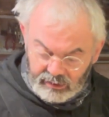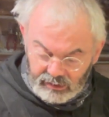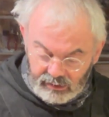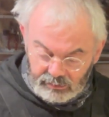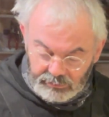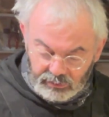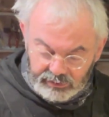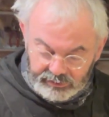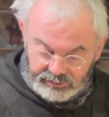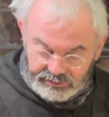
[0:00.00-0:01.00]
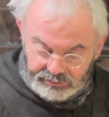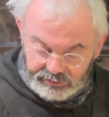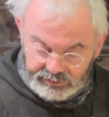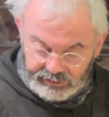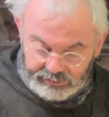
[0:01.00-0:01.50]
I'm not going to
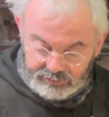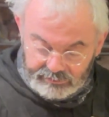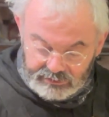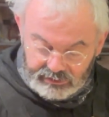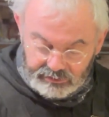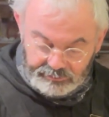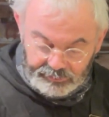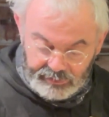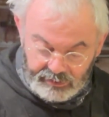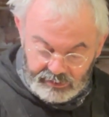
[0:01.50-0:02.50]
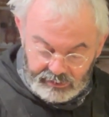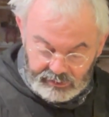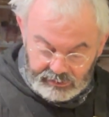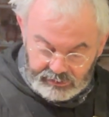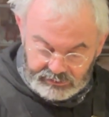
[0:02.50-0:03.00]
today, so
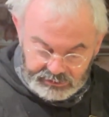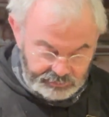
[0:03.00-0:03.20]
let's just